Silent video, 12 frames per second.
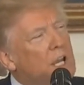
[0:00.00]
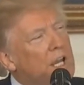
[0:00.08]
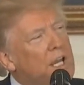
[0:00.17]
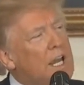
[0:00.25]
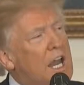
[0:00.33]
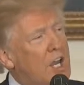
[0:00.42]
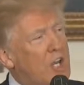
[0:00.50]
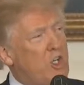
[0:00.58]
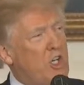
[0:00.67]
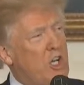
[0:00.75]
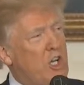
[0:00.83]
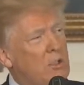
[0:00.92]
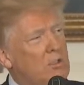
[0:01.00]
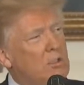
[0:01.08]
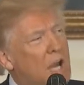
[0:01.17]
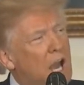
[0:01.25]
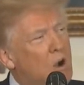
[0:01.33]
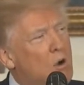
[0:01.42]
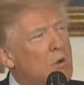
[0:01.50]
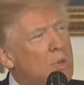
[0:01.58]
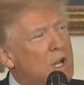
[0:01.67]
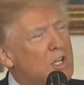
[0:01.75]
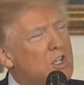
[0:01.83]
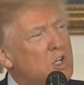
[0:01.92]
In Asia, our
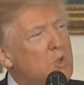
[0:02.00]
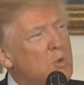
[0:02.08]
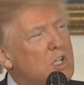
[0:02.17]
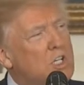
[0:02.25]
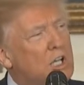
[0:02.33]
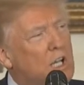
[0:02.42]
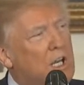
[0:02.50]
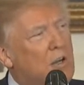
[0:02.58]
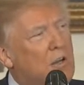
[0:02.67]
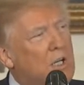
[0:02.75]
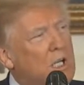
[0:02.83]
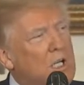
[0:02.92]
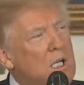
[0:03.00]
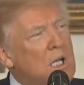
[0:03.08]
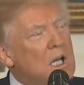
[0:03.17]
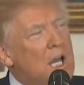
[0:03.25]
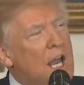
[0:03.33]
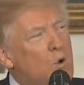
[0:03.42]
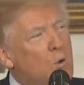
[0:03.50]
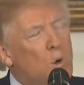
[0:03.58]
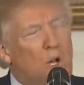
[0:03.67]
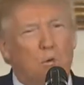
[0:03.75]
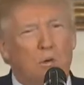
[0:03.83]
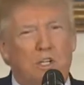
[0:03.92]
message was clear and
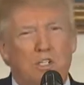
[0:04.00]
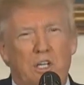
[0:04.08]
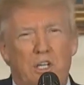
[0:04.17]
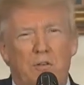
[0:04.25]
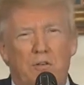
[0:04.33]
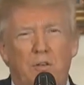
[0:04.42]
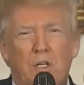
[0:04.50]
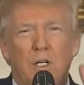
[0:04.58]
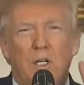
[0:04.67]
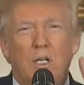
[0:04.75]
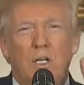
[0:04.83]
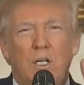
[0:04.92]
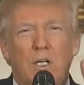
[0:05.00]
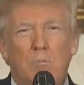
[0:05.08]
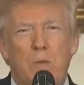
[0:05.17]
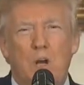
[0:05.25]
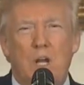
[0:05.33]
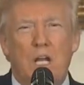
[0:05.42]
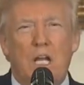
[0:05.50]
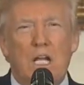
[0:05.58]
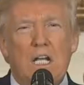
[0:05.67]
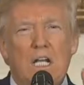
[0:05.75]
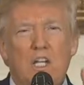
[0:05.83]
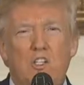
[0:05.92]
well received.
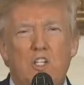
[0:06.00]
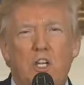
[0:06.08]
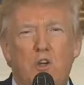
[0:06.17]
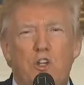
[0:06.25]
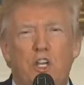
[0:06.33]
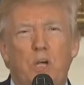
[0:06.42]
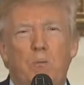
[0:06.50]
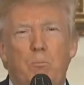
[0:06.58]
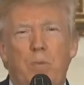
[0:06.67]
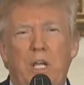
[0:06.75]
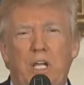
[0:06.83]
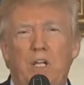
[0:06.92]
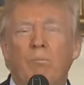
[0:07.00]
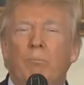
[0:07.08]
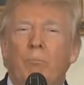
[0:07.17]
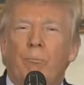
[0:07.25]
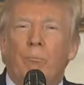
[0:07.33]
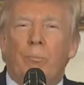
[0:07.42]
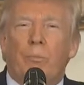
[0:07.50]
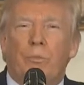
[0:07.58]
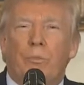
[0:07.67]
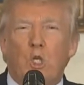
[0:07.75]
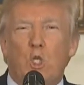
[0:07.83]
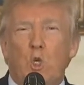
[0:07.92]
America is here to compete,
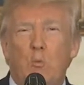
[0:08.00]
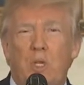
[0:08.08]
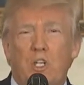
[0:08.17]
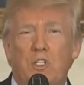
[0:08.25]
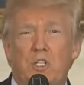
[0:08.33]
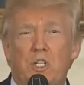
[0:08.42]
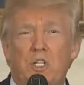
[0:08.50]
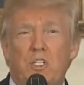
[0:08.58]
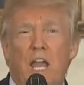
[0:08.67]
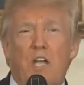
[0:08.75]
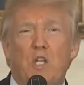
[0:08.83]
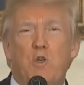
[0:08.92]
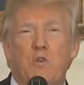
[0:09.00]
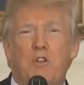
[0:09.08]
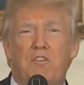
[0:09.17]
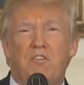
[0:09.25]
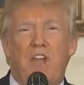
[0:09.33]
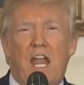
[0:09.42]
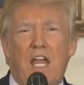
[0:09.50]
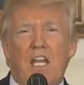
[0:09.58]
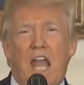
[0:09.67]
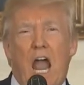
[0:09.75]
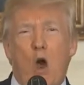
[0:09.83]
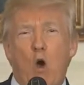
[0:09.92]
to do business, and to defend
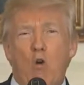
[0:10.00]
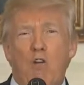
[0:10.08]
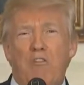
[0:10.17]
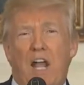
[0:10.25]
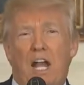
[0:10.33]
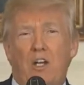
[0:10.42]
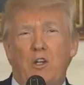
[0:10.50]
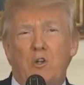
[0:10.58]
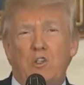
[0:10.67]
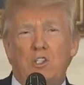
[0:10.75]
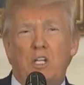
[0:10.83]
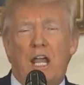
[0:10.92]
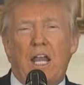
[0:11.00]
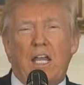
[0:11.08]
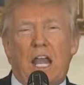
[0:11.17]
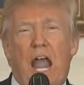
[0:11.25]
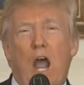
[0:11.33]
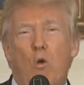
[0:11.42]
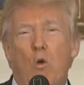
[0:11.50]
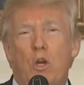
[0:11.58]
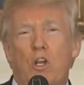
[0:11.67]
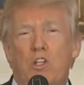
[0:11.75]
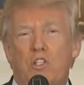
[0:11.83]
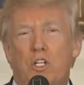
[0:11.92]
our values and
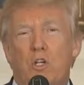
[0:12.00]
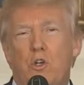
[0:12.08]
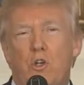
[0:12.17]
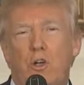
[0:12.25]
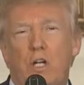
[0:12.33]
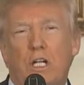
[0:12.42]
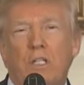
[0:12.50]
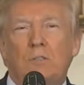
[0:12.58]
our security.